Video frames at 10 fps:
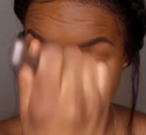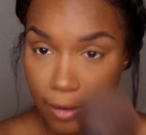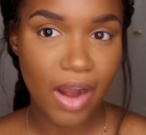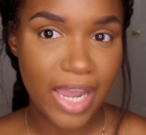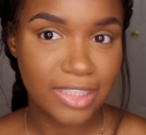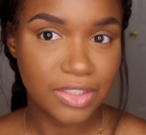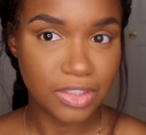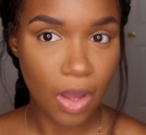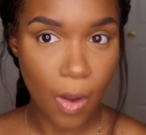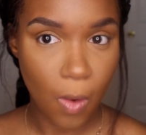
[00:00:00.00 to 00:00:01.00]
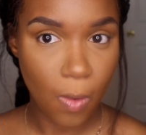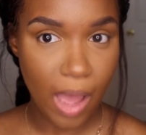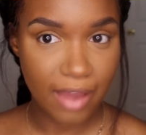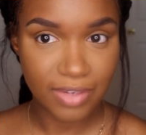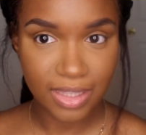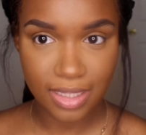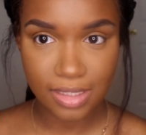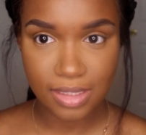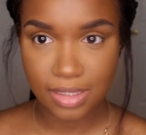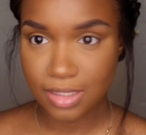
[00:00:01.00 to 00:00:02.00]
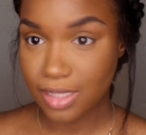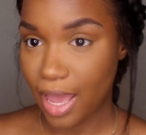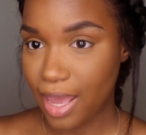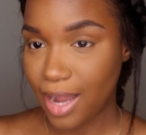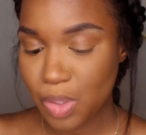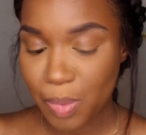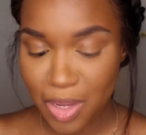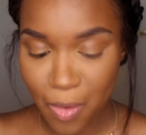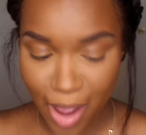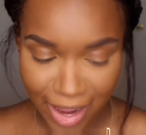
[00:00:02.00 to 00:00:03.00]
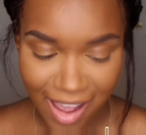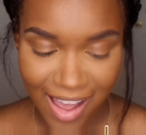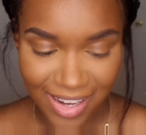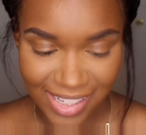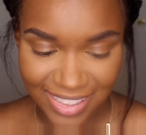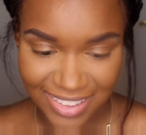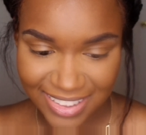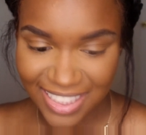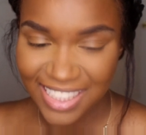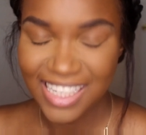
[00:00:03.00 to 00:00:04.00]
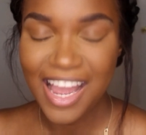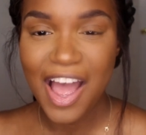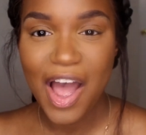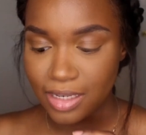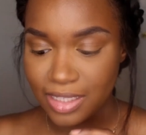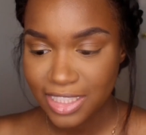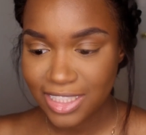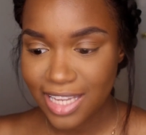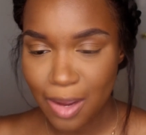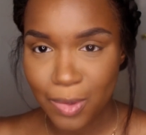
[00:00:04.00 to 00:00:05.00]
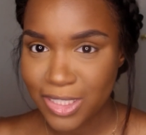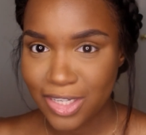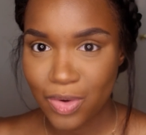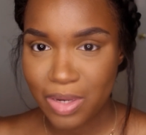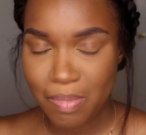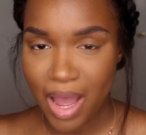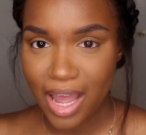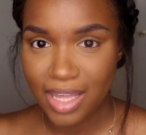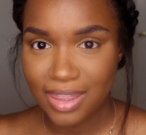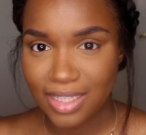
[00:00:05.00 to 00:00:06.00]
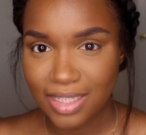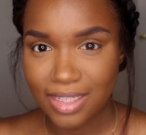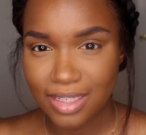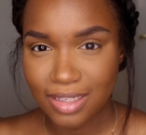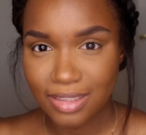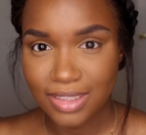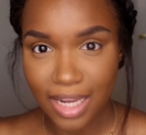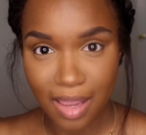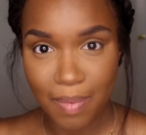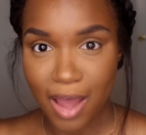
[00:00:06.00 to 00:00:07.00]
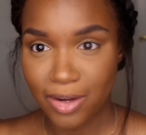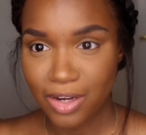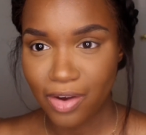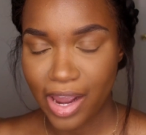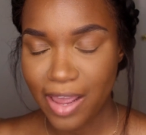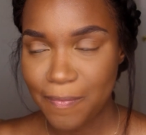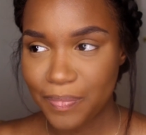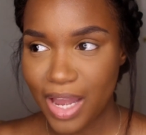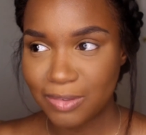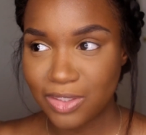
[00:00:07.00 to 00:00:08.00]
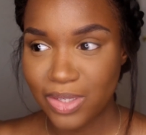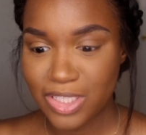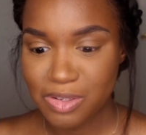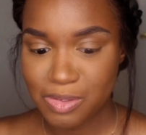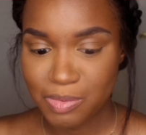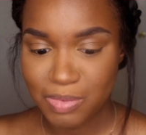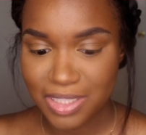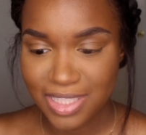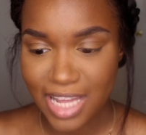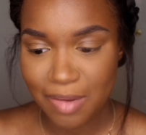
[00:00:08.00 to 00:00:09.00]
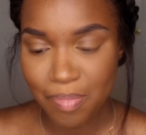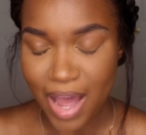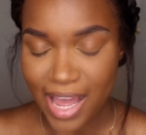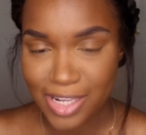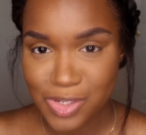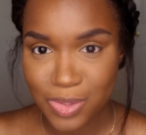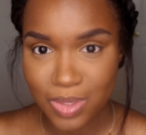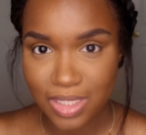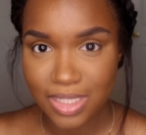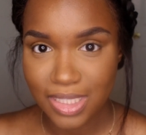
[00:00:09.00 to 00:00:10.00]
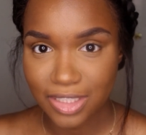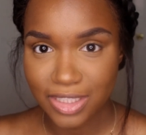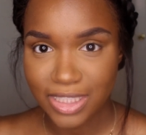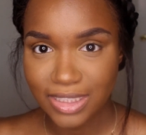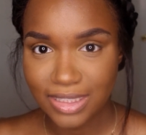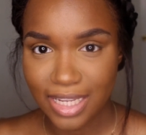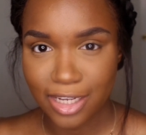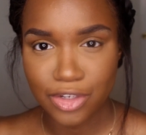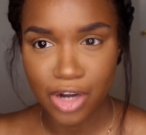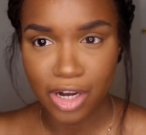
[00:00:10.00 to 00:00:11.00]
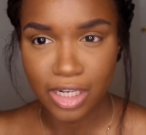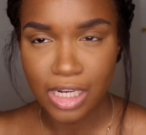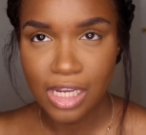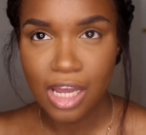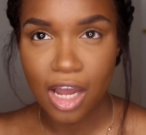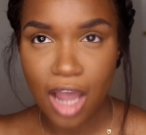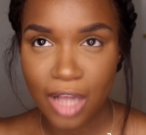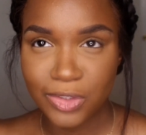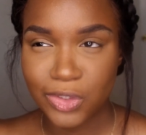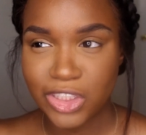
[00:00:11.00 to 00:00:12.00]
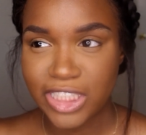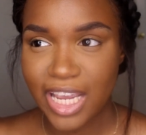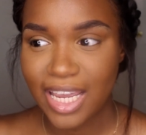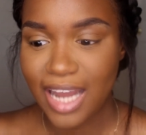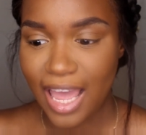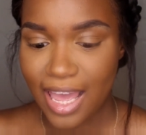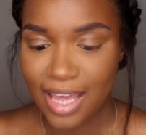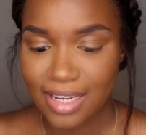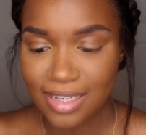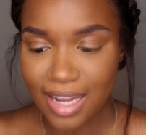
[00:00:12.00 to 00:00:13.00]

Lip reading: Alright, so everything's set. To be quite honest, initially I wasn't going to buy the setting powder, right? I was going to instead buy two concealers, like a contour shade and